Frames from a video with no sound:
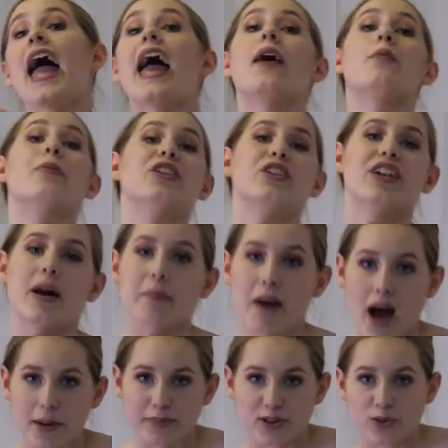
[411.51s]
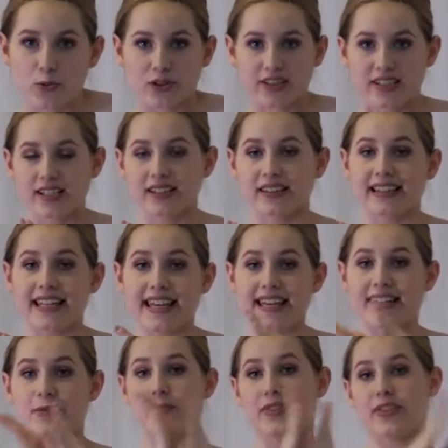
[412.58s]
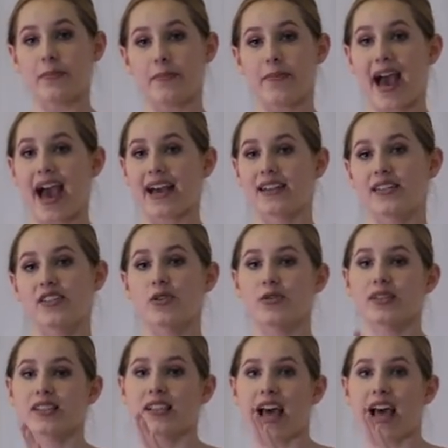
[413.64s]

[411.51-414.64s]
And when you come up, you want to lead with the back. So it's